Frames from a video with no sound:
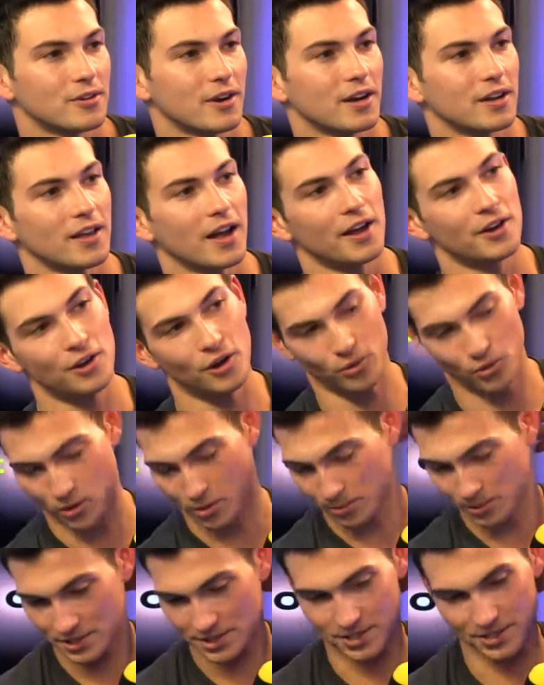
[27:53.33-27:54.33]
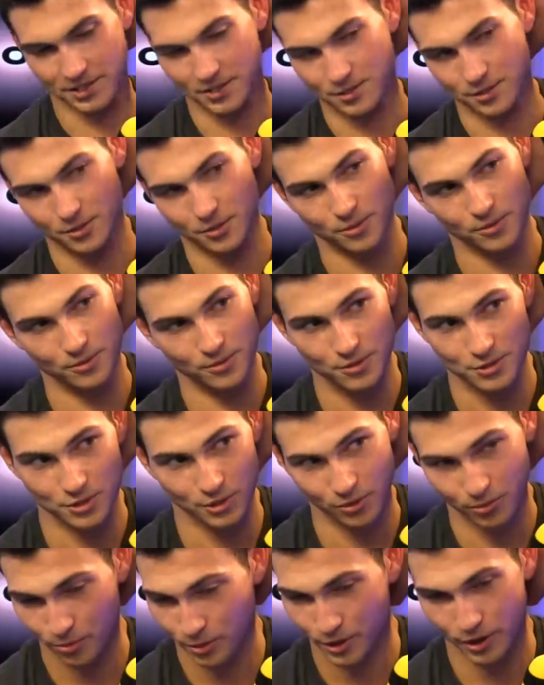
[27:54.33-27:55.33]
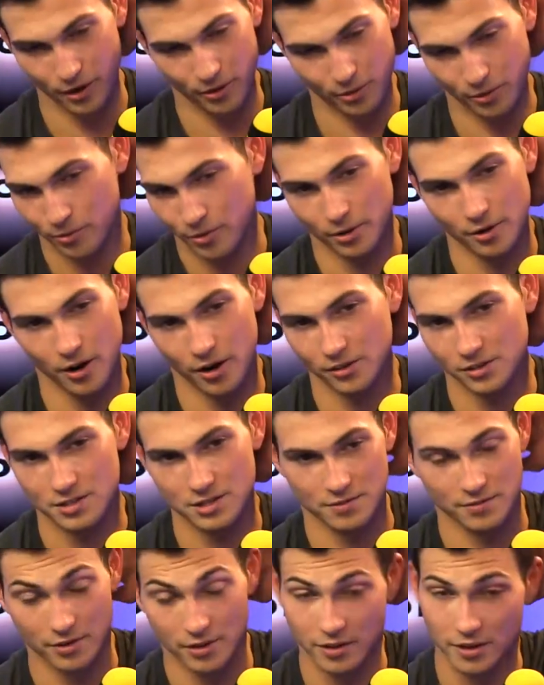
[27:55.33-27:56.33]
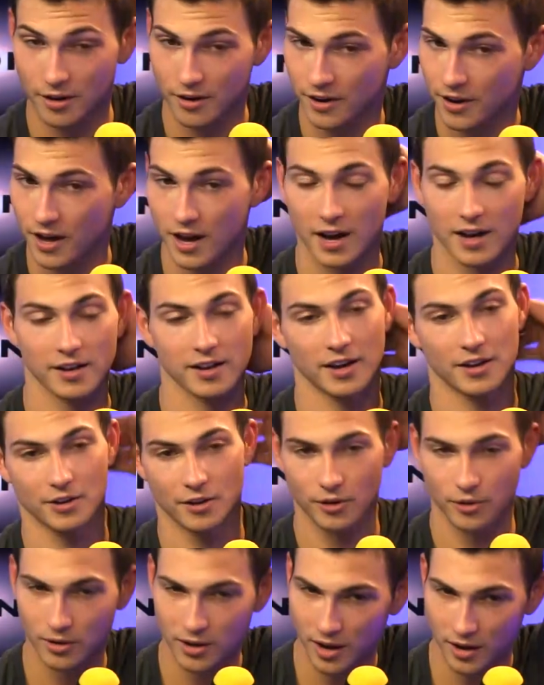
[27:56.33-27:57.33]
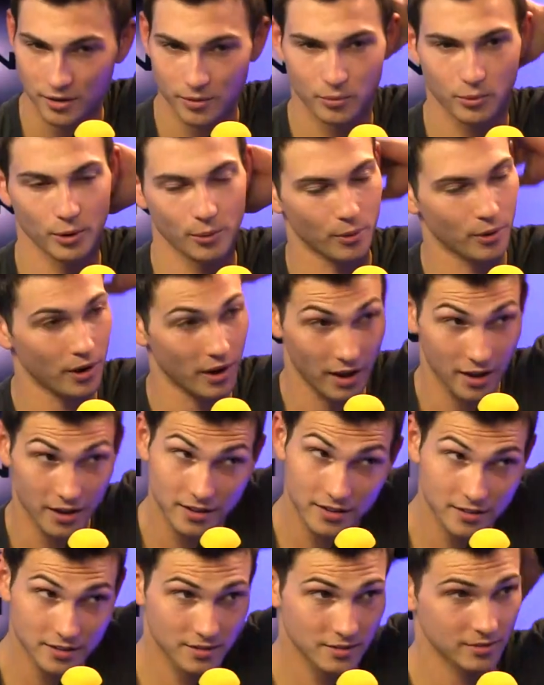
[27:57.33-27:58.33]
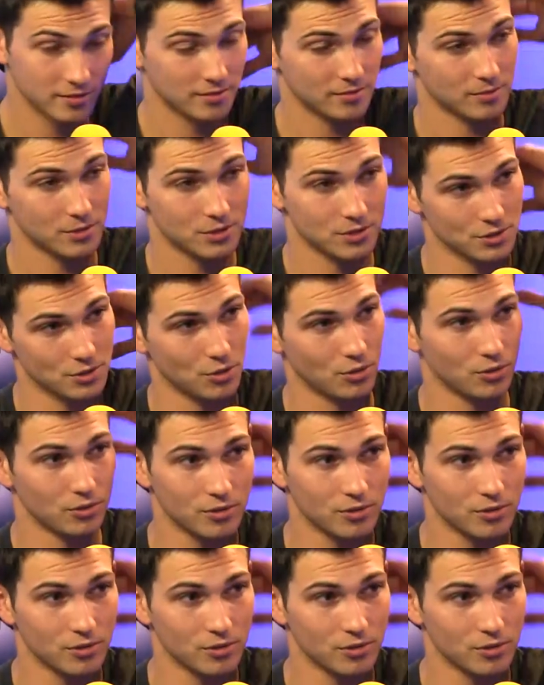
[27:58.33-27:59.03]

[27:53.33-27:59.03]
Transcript: I, I know who I'm listening to. Mm-hmm. So reg- regardless if they're there or not, I know kind of where we're at. How was cool.